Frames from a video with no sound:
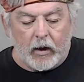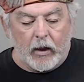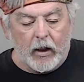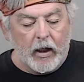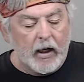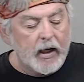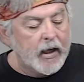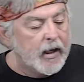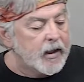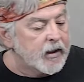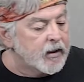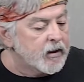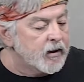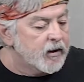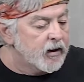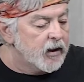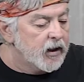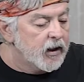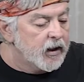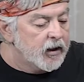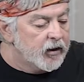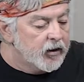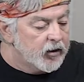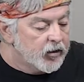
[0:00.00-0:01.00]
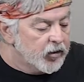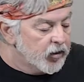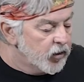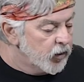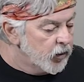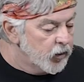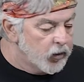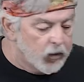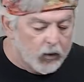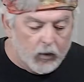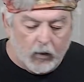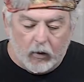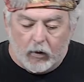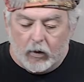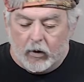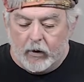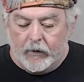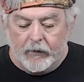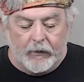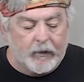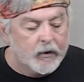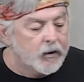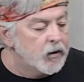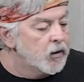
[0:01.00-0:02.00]
I can do,
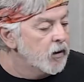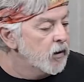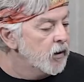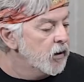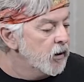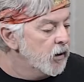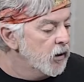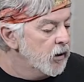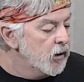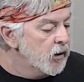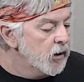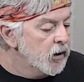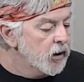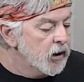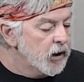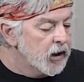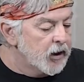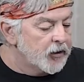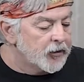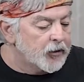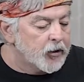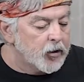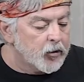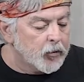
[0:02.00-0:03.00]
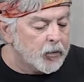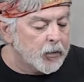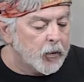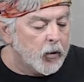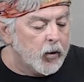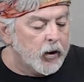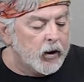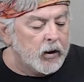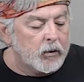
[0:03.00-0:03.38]
at this point,